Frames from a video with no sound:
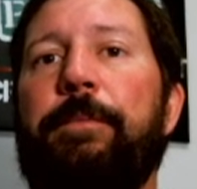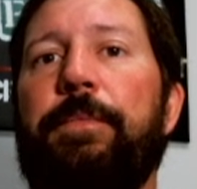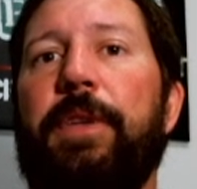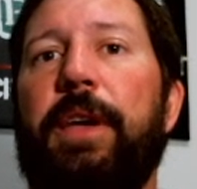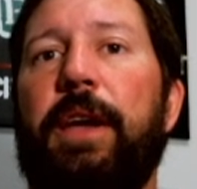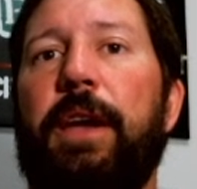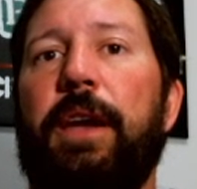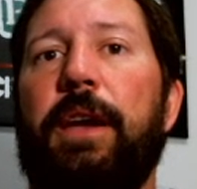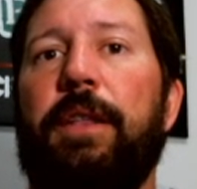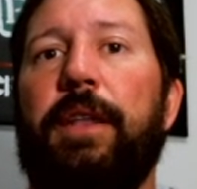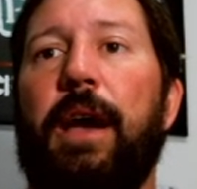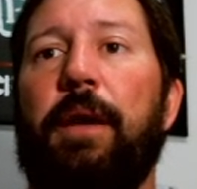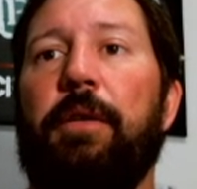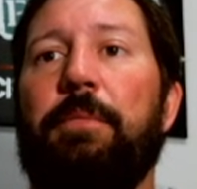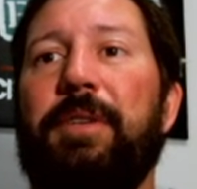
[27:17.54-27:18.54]
and
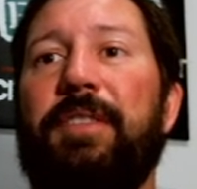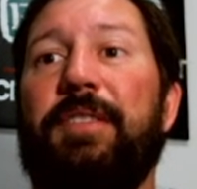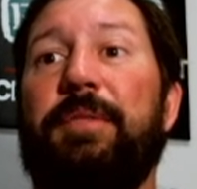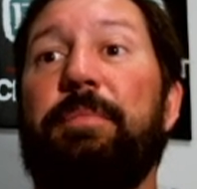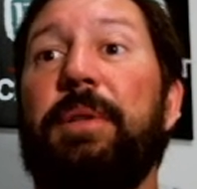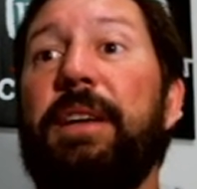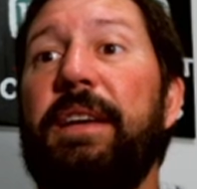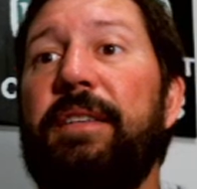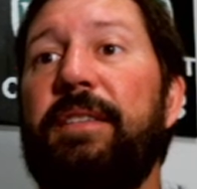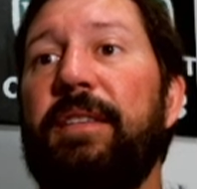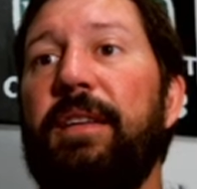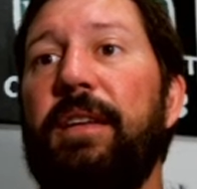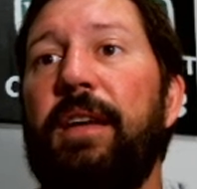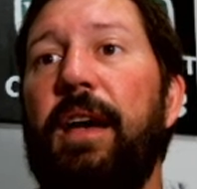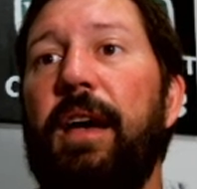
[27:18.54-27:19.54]
that would be split
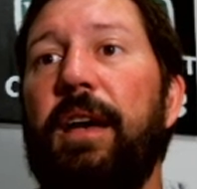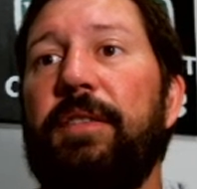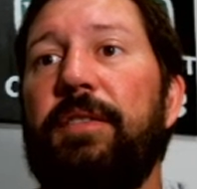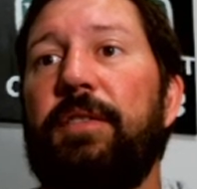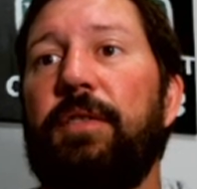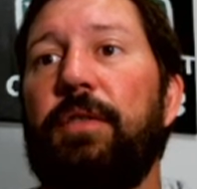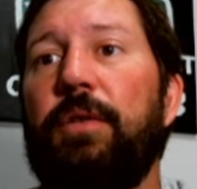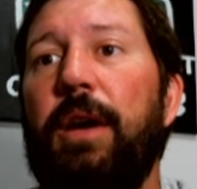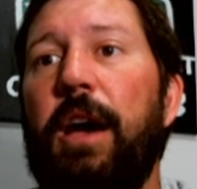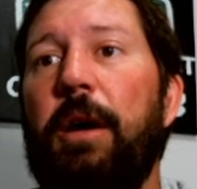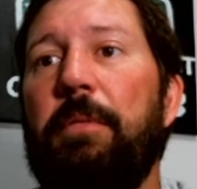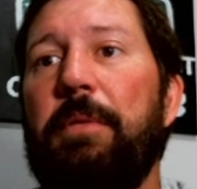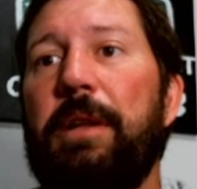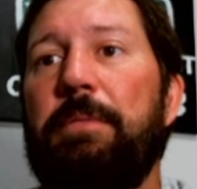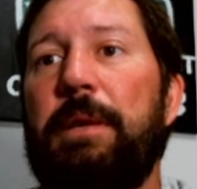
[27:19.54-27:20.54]
as to how
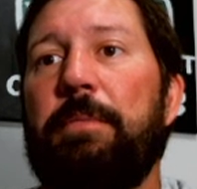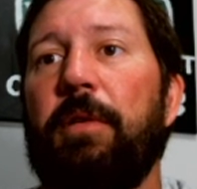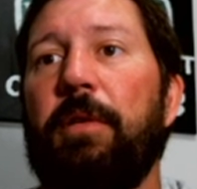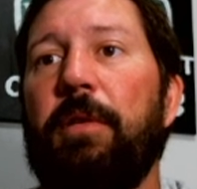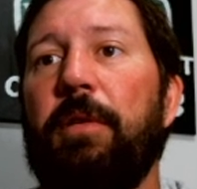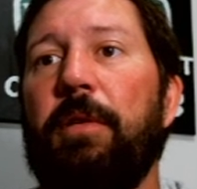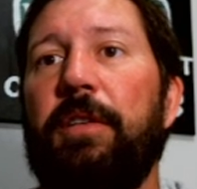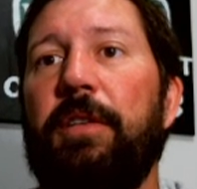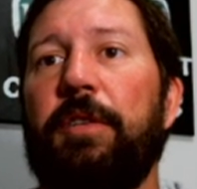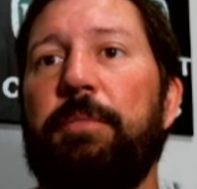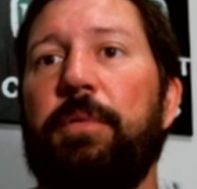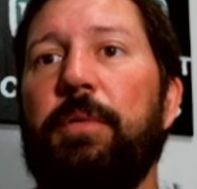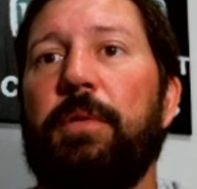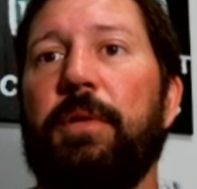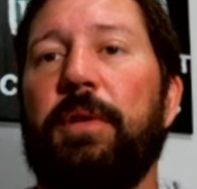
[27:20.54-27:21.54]
many people are in this
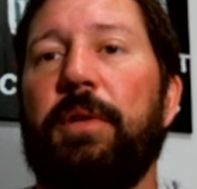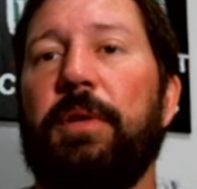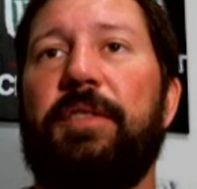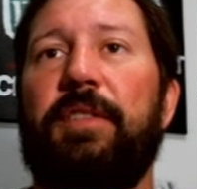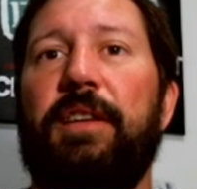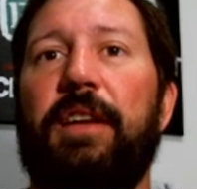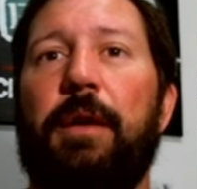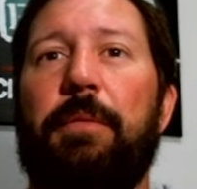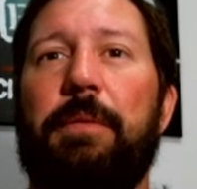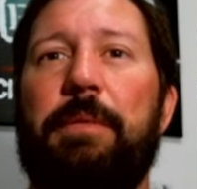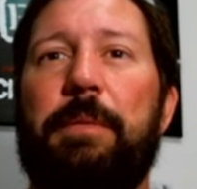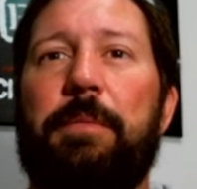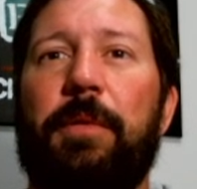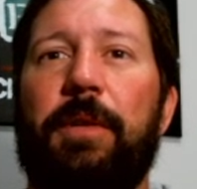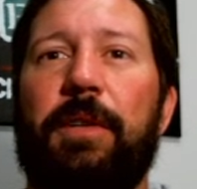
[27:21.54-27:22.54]
pool. Let's see how many
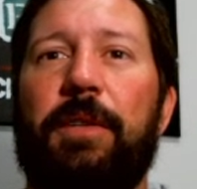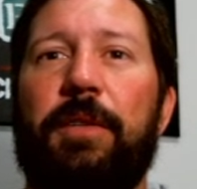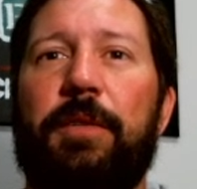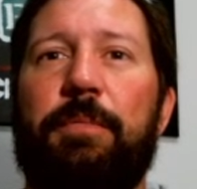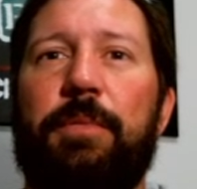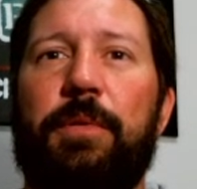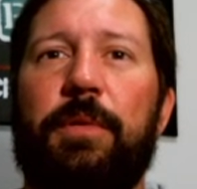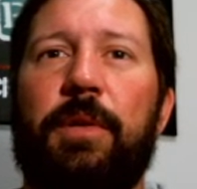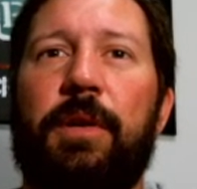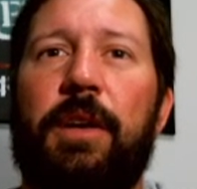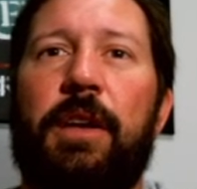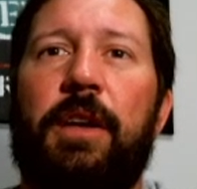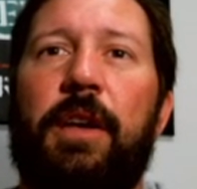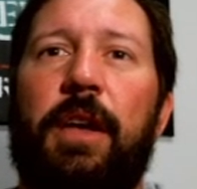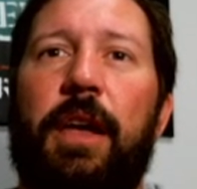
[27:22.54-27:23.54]
people are in this pool.
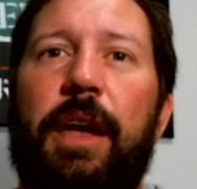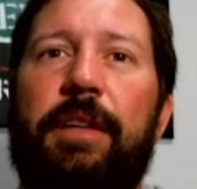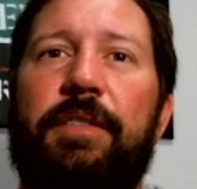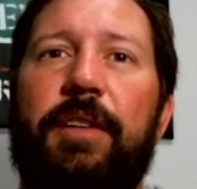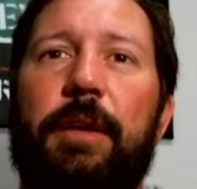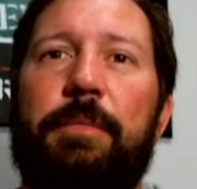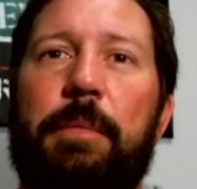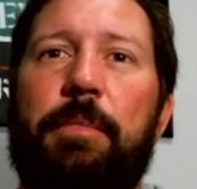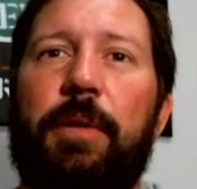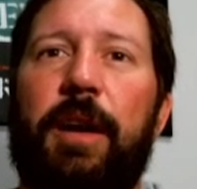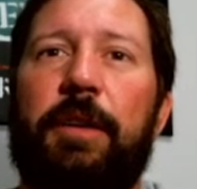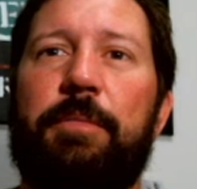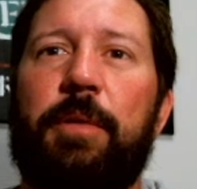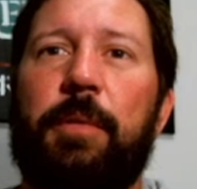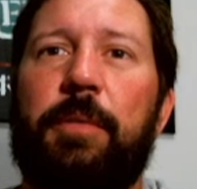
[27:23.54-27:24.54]
Heads up, a
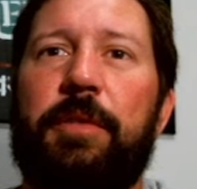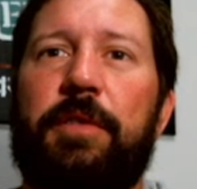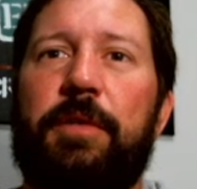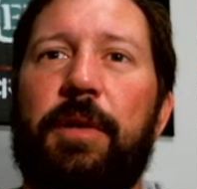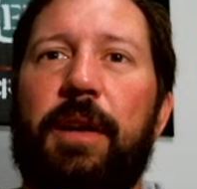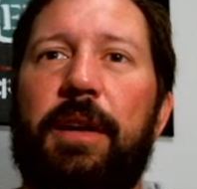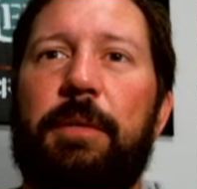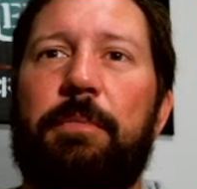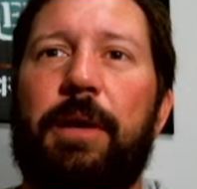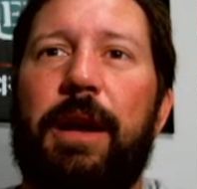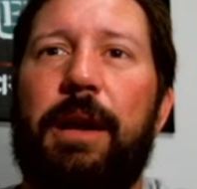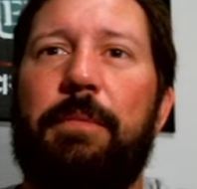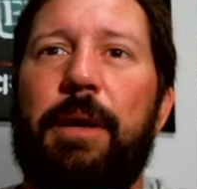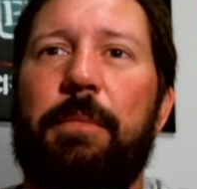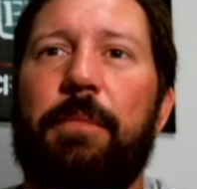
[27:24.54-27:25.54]
prize pool was created
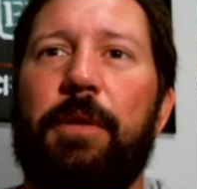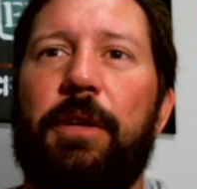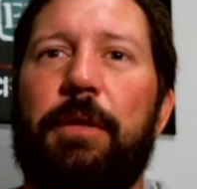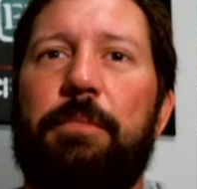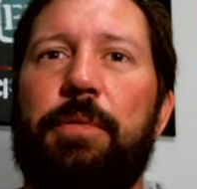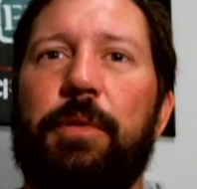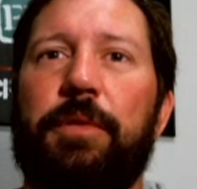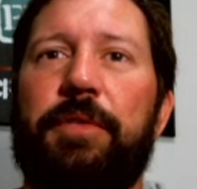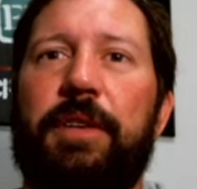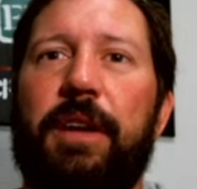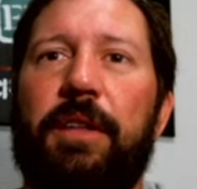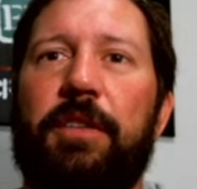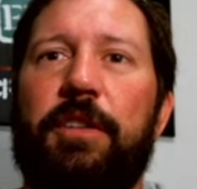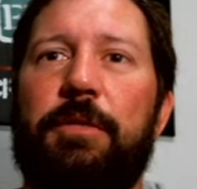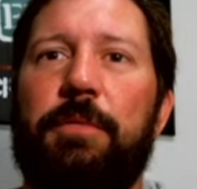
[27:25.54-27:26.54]
by a member of the Pool
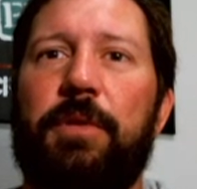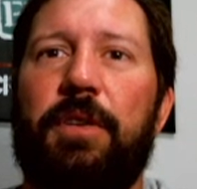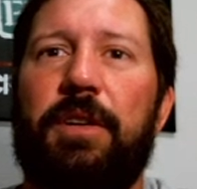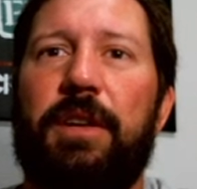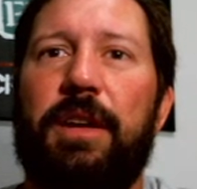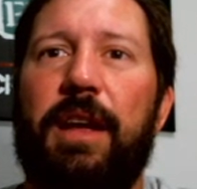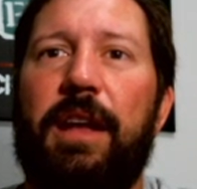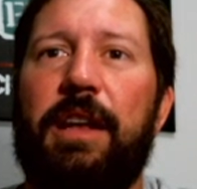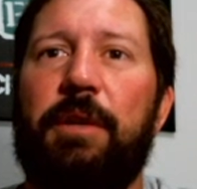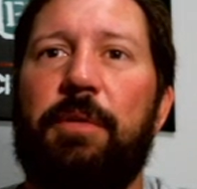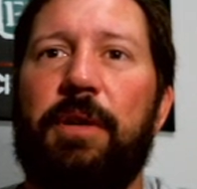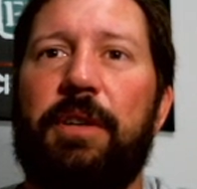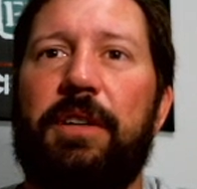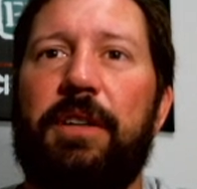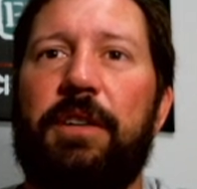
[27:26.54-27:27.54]
Together community.
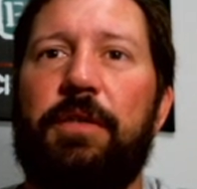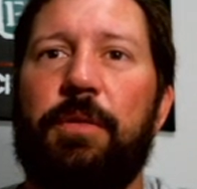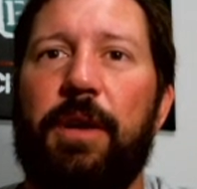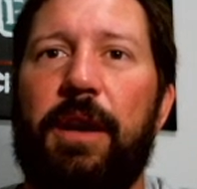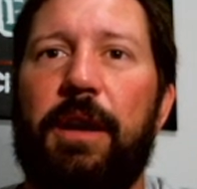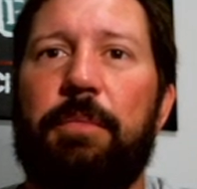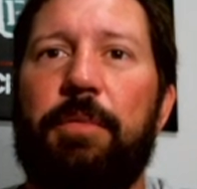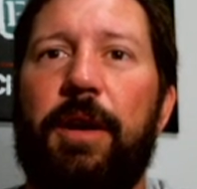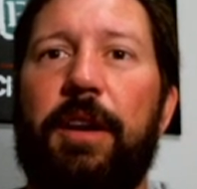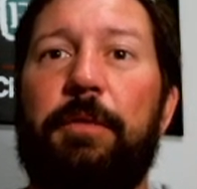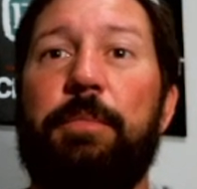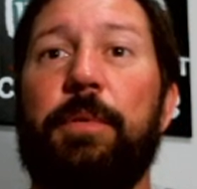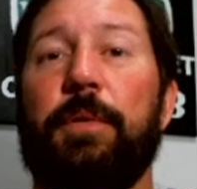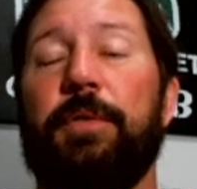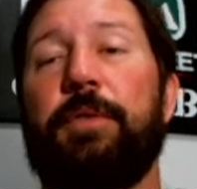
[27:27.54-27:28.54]
Anyone can create a prize
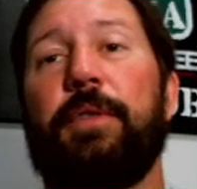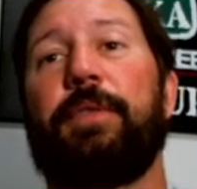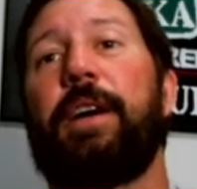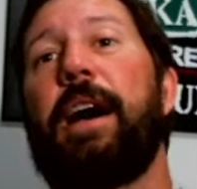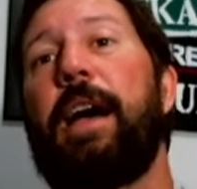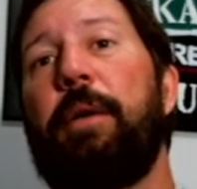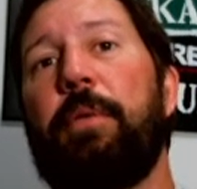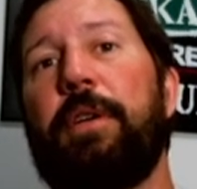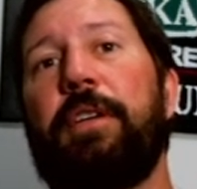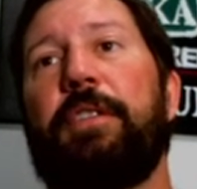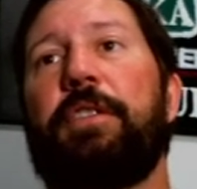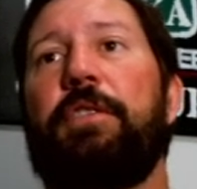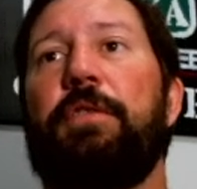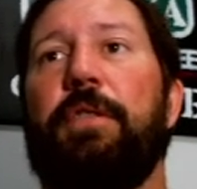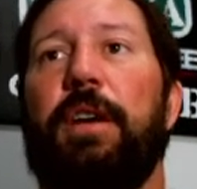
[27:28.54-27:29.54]
pool. So if I wanted
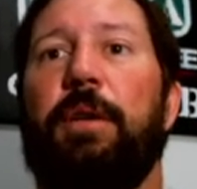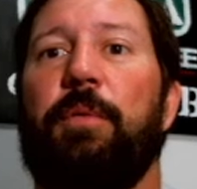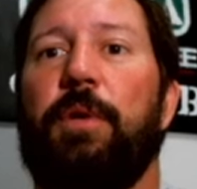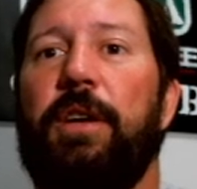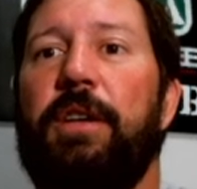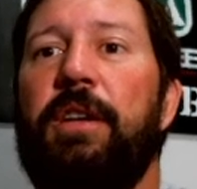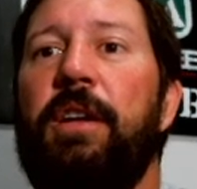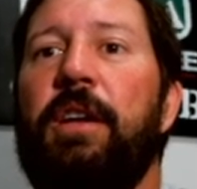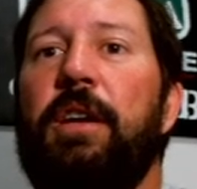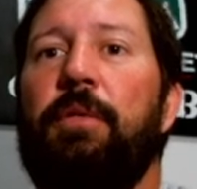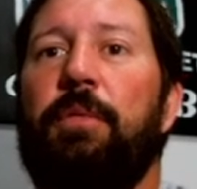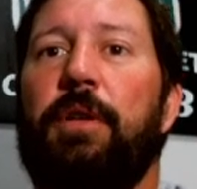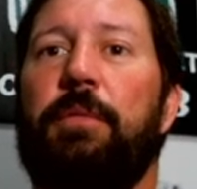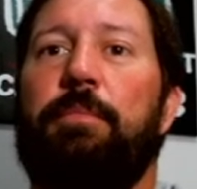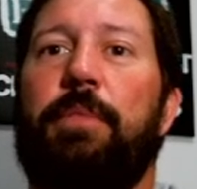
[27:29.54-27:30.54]
to create one
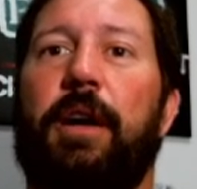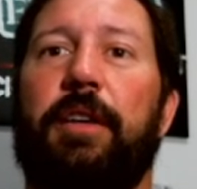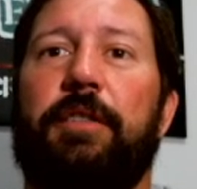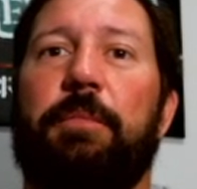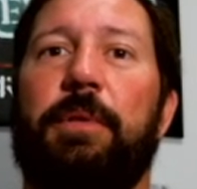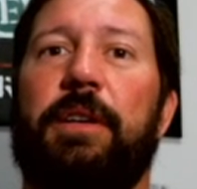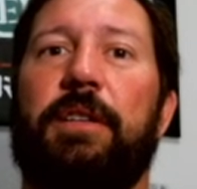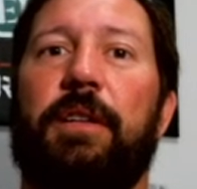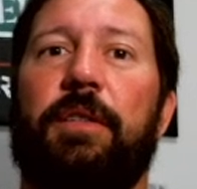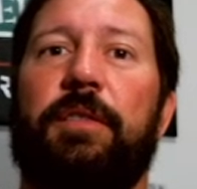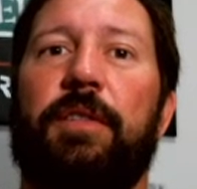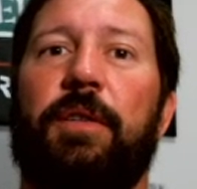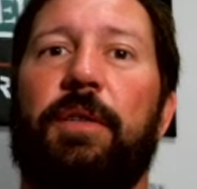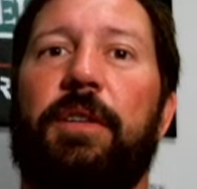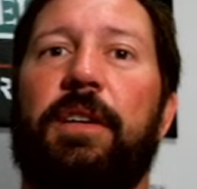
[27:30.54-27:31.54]
with possibly another
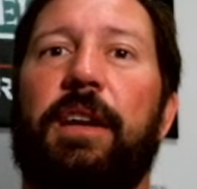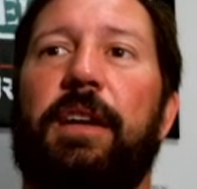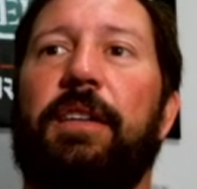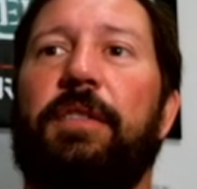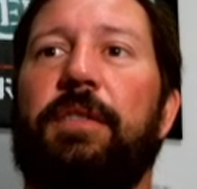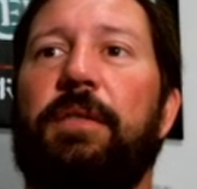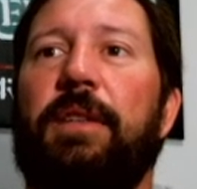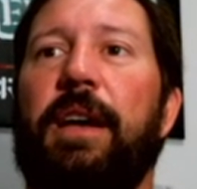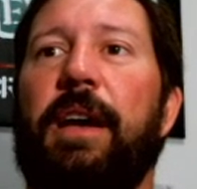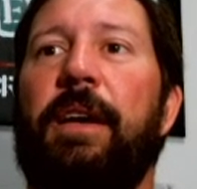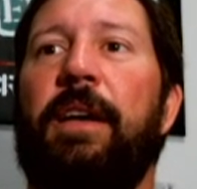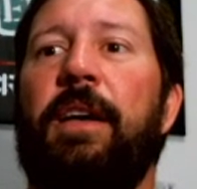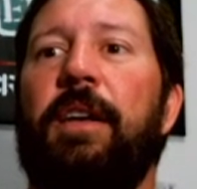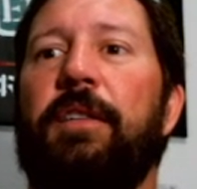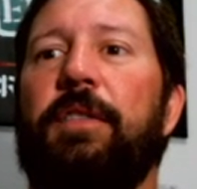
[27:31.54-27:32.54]
token, I could do
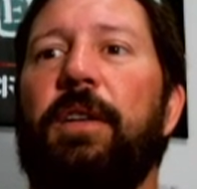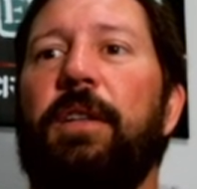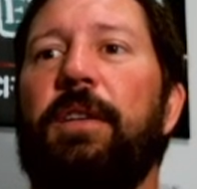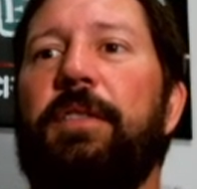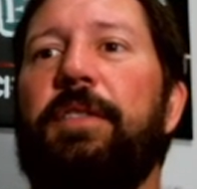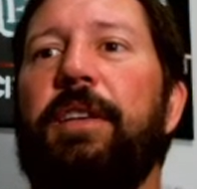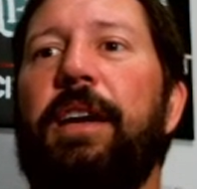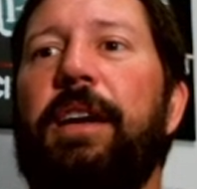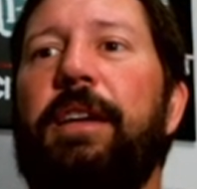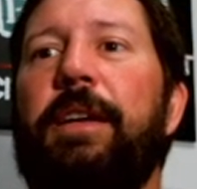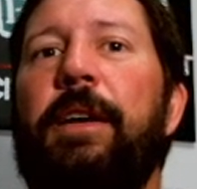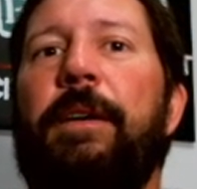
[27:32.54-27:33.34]
that. So it looks like